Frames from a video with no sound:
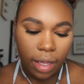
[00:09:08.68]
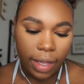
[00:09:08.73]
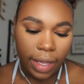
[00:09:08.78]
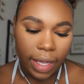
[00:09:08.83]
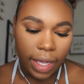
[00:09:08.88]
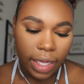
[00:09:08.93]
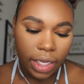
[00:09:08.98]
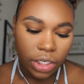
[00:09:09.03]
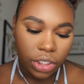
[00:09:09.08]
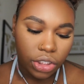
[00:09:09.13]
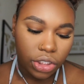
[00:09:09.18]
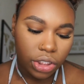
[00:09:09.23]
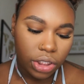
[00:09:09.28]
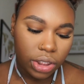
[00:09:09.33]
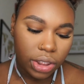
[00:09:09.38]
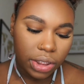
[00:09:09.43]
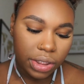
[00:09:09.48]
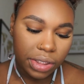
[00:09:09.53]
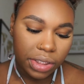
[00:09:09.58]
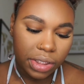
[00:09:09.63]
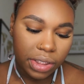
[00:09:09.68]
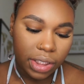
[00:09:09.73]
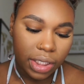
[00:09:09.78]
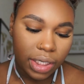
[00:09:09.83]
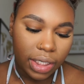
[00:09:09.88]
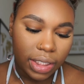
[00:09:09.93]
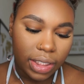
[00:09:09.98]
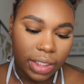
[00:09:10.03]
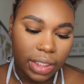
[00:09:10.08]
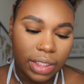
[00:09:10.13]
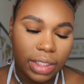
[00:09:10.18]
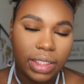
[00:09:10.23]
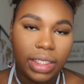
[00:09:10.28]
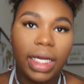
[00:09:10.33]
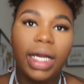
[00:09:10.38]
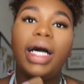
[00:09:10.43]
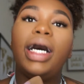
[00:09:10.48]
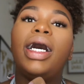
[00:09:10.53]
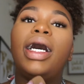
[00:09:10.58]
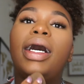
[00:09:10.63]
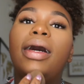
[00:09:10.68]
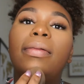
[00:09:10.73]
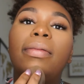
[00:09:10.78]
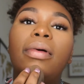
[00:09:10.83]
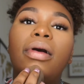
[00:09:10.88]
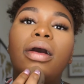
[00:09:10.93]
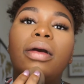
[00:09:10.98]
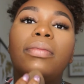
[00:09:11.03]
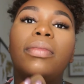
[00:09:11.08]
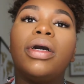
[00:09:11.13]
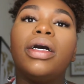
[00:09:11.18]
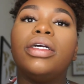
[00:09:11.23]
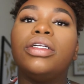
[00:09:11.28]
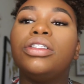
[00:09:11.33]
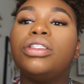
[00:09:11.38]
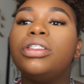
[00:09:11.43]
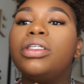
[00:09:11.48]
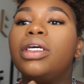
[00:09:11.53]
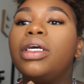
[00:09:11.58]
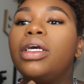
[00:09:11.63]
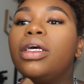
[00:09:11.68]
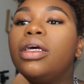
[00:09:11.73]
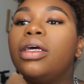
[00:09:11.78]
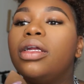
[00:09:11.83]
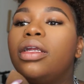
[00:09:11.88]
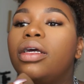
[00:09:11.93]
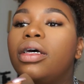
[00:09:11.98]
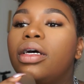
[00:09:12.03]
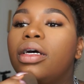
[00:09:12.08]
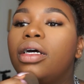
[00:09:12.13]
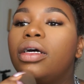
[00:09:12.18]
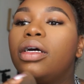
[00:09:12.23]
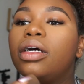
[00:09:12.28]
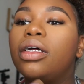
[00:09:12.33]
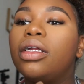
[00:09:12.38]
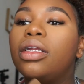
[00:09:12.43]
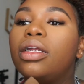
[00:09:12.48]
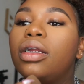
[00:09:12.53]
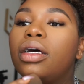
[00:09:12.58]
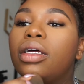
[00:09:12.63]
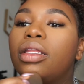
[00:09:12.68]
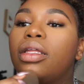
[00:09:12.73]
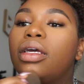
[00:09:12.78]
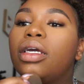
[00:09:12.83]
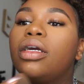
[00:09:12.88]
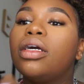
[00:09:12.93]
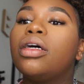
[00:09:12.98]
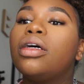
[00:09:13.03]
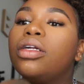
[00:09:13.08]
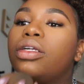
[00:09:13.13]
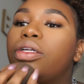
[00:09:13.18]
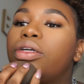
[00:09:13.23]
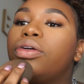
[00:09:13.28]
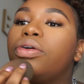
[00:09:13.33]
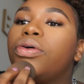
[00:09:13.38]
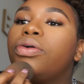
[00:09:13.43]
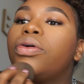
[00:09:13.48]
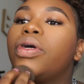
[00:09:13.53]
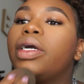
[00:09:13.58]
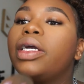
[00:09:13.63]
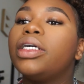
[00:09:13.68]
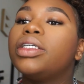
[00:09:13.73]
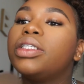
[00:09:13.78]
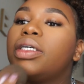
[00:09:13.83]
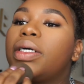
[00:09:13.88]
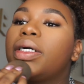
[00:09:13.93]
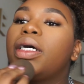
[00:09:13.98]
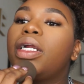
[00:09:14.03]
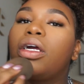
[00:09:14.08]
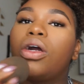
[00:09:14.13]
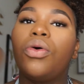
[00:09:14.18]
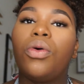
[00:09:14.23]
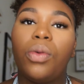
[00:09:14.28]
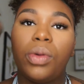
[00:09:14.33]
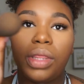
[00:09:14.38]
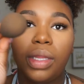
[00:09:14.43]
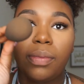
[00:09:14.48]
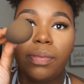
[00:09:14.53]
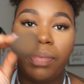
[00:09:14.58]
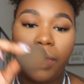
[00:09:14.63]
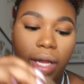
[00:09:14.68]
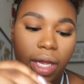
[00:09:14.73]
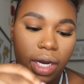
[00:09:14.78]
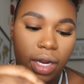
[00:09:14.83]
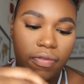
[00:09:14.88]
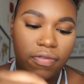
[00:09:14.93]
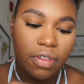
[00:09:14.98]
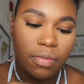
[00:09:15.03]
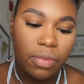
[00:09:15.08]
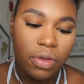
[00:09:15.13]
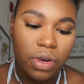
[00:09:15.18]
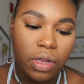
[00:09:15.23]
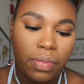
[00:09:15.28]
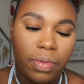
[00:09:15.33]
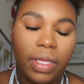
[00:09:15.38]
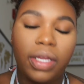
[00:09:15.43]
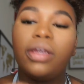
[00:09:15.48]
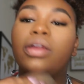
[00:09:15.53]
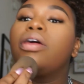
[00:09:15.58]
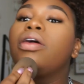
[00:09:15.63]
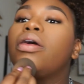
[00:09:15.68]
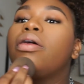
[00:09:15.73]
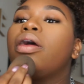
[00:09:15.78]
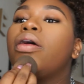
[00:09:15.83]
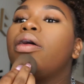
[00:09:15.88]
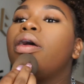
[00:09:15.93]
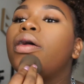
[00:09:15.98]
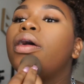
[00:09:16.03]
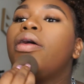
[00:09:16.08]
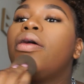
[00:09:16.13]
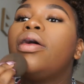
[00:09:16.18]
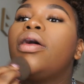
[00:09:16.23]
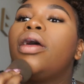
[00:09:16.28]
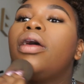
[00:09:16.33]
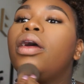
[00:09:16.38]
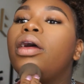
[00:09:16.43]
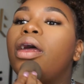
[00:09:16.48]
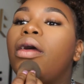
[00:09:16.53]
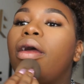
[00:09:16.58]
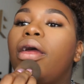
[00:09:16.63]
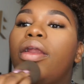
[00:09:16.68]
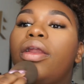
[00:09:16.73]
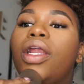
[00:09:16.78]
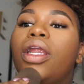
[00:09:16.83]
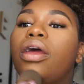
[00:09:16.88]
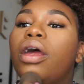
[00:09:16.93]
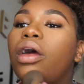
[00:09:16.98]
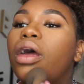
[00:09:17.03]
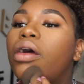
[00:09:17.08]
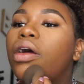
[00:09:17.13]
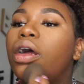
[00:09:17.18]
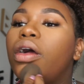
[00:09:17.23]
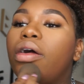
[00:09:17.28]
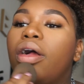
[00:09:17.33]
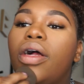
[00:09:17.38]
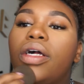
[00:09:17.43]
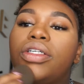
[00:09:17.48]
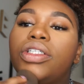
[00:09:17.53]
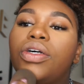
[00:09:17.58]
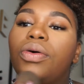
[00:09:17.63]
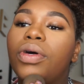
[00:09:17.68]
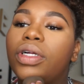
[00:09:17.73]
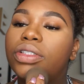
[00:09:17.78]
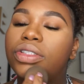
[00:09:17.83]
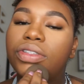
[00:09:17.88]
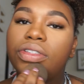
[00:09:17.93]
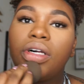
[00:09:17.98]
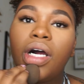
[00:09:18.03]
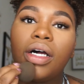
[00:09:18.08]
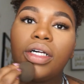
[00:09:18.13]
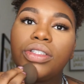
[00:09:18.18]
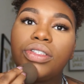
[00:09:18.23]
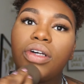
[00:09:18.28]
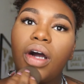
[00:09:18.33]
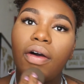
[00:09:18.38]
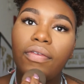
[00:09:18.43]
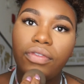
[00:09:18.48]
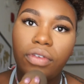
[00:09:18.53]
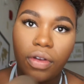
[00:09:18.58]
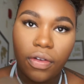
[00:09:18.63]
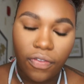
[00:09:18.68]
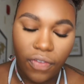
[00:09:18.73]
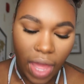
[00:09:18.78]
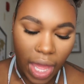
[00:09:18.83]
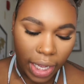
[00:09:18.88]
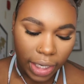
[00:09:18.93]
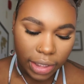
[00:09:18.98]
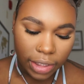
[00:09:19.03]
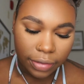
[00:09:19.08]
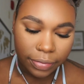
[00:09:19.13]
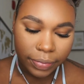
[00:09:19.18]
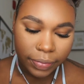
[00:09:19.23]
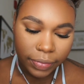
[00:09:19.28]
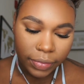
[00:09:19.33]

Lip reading: And just a dab on my chin. Nothing too crazy. I'm going to go in with the butt of the beauty blender, and so it's a softer effect.